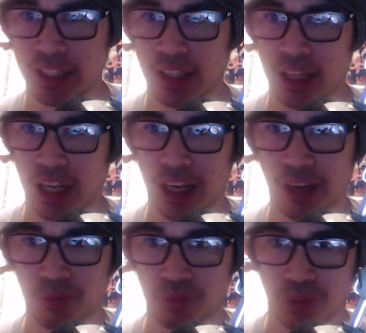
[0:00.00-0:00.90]

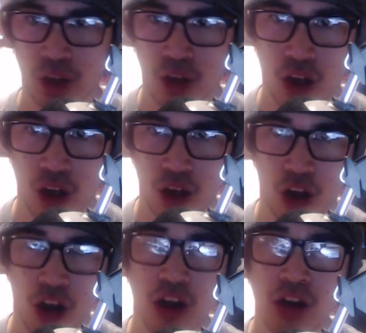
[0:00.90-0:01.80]

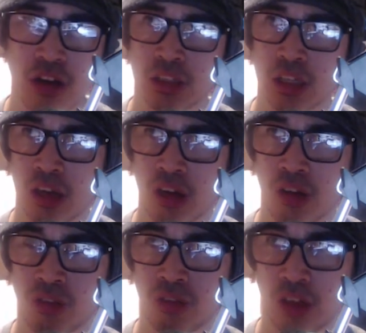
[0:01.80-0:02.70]
All
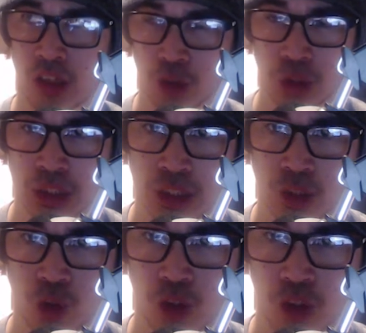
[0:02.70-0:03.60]
of Luz's
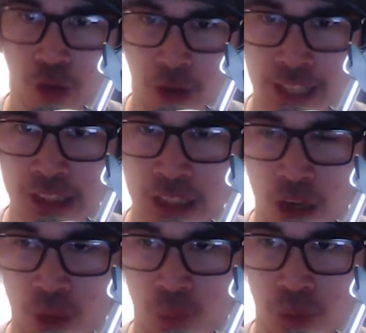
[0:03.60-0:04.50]
school friends
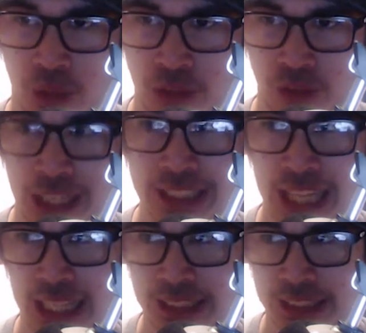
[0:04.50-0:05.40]
are pretty
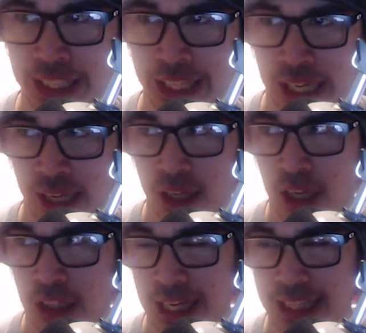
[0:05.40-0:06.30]
fantastic.
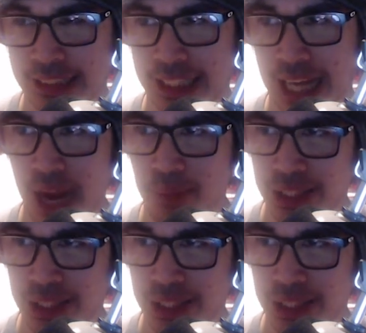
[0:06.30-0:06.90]
Like I said, Amity